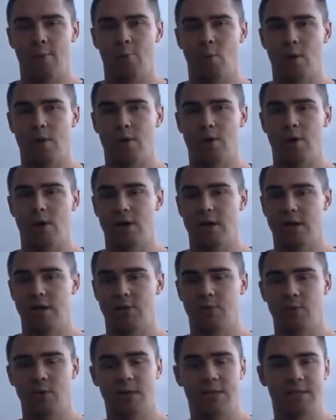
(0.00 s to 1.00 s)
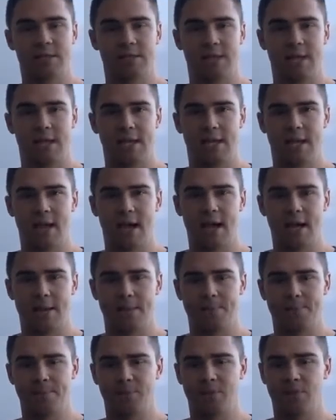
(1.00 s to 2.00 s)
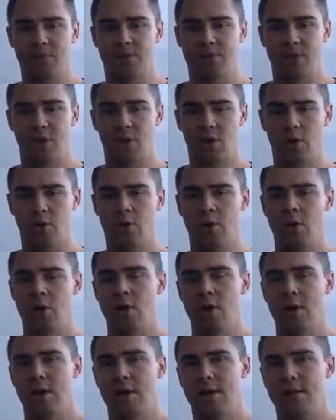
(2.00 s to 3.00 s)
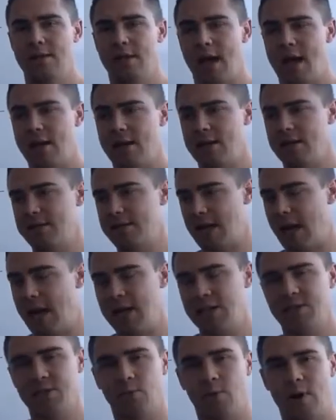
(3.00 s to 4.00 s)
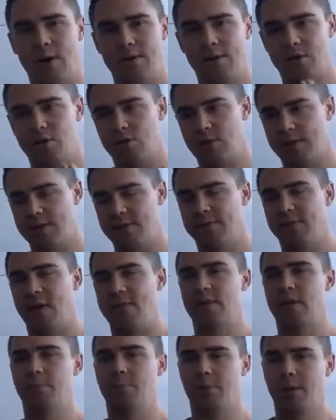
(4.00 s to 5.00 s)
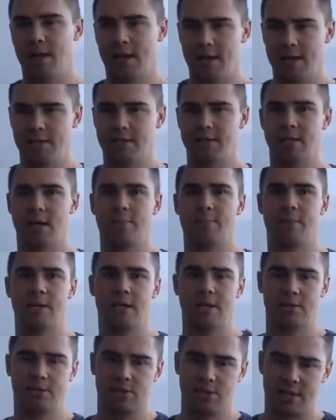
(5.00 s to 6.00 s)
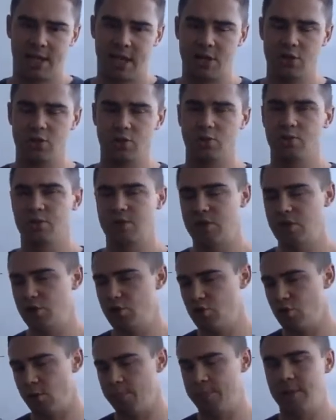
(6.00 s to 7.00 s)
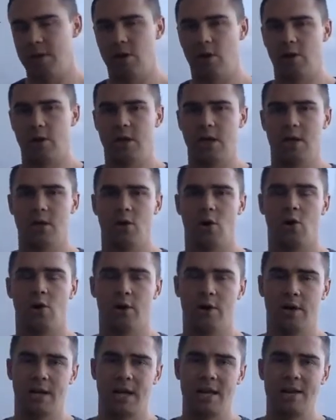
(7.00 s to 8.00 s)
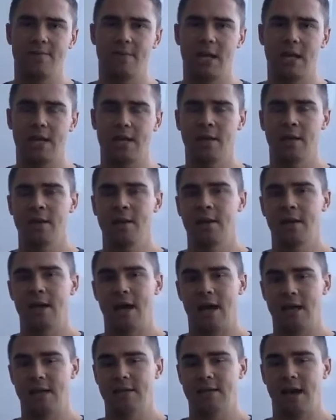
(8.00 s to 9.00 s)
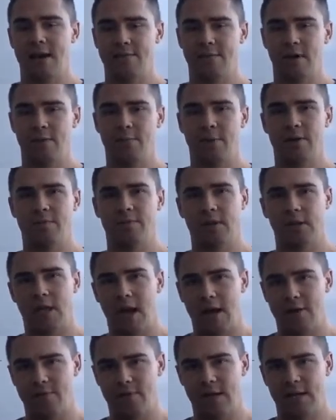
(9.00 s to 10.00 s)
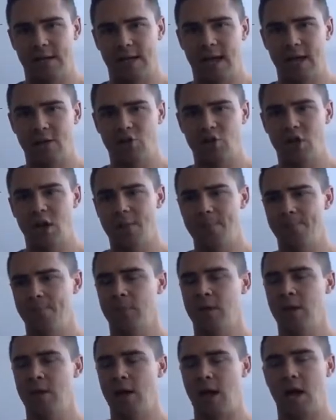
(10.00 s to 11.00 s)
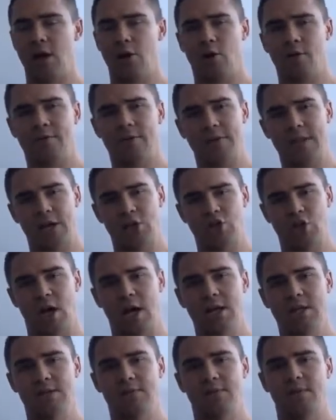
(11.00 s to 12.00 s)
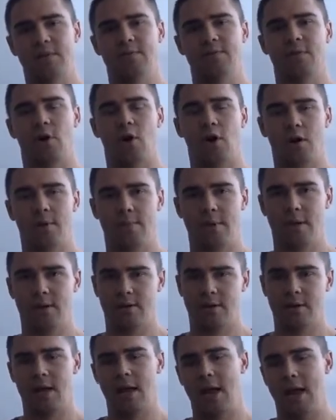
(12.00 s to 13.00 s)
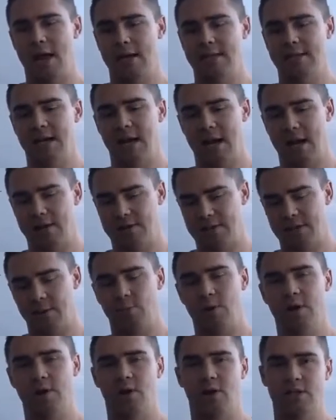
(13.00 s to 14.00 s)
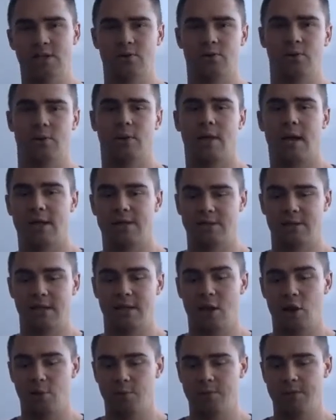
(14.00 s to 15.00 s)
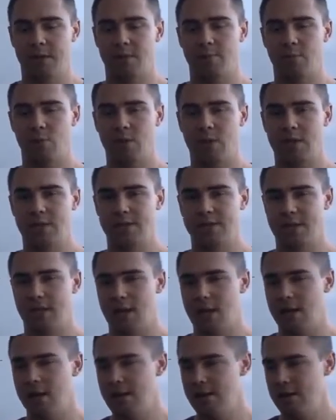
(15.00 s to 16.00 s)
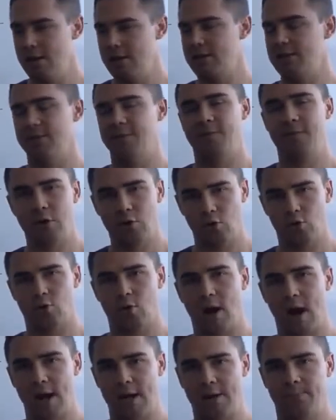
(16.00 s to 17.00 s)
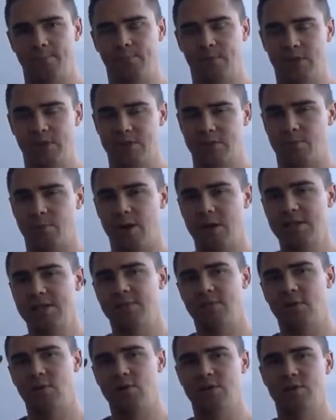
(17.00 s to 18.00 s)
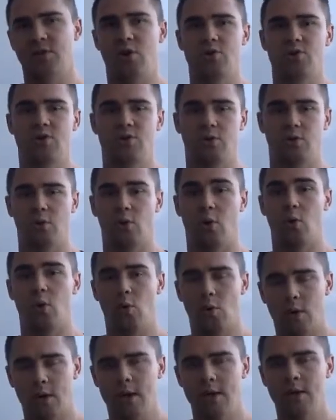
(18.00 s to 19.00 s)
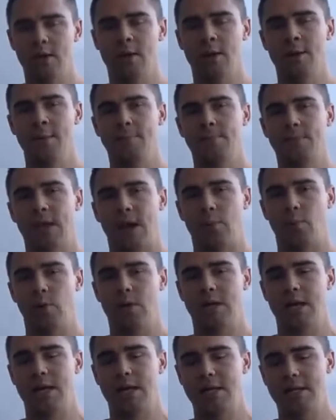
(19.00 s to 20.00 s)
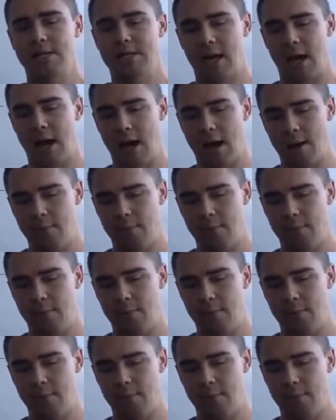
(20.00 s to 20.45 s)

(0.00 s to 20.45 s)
one night next week and say g'day. So that takes away the stress of having to plan something and schedules. You drop in on an evening and have a bit of a laugh and a catch up. And often that change of environment and somewhere nice and relaxed can help somebody to feel great, because the brain's a very social organ and we need